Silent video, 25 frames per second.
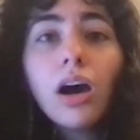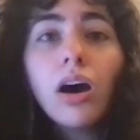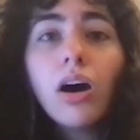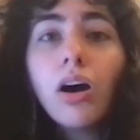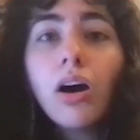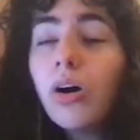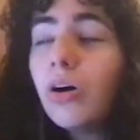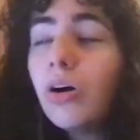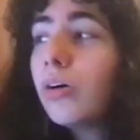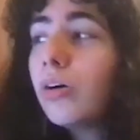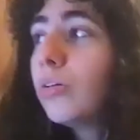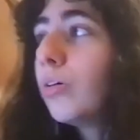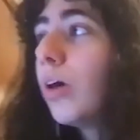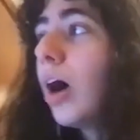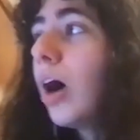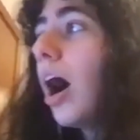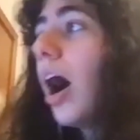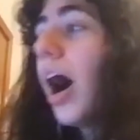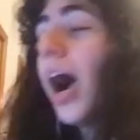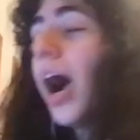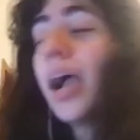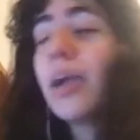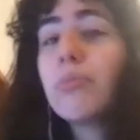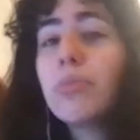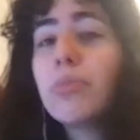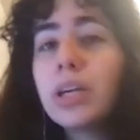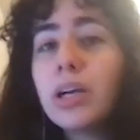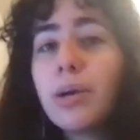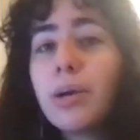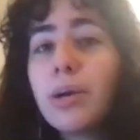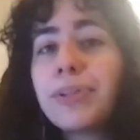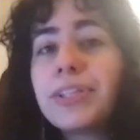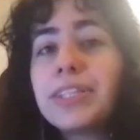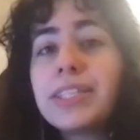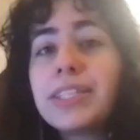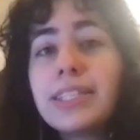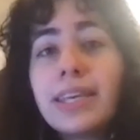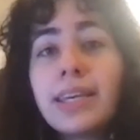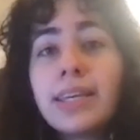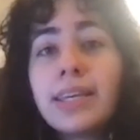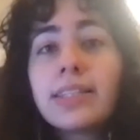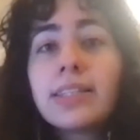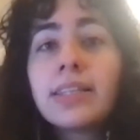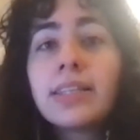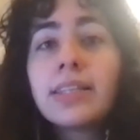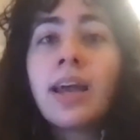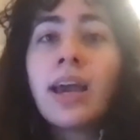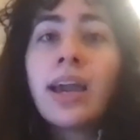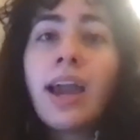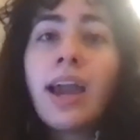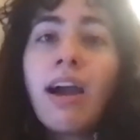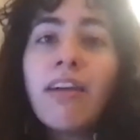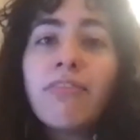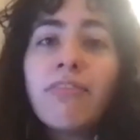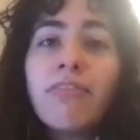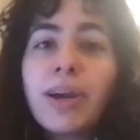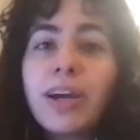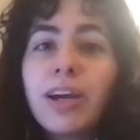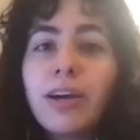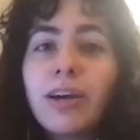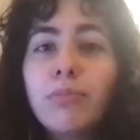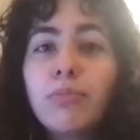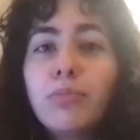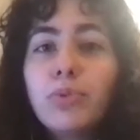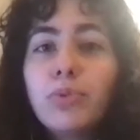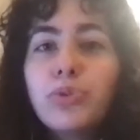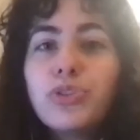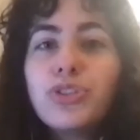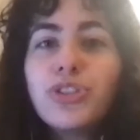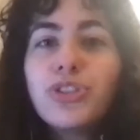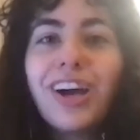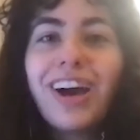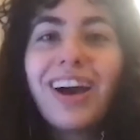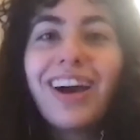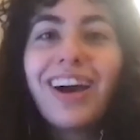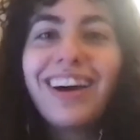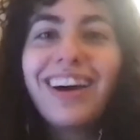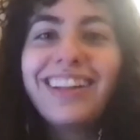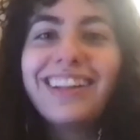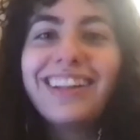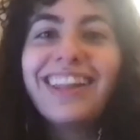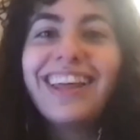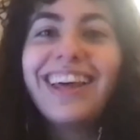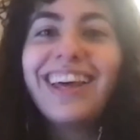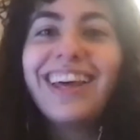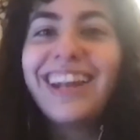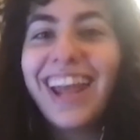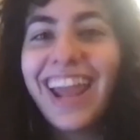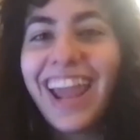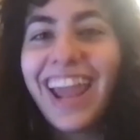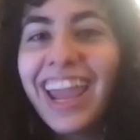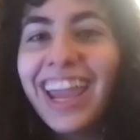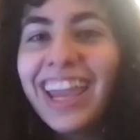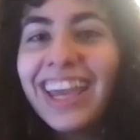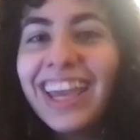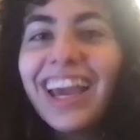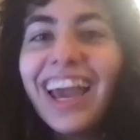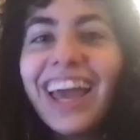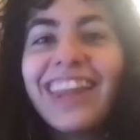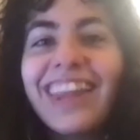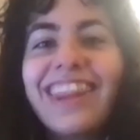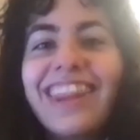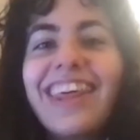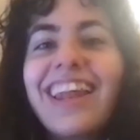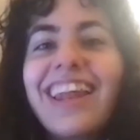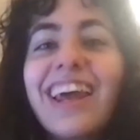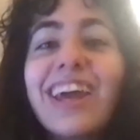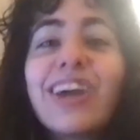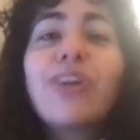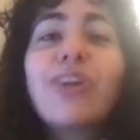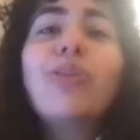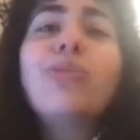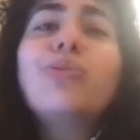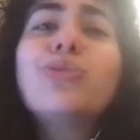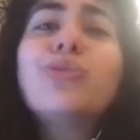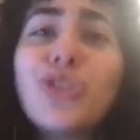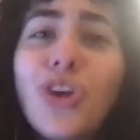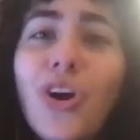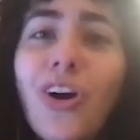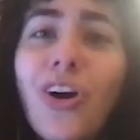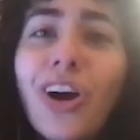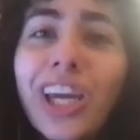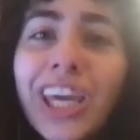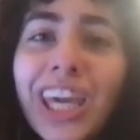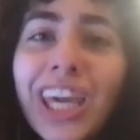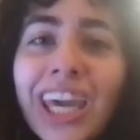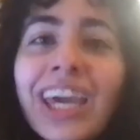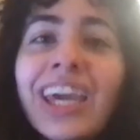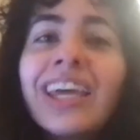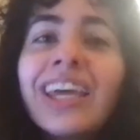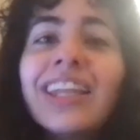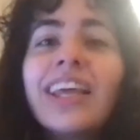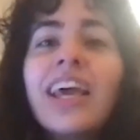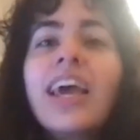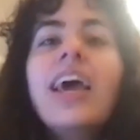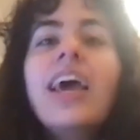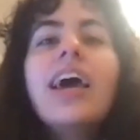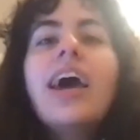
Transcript: oh, I wake up at 6 and I have my kombucha at 8 and then I go jogging and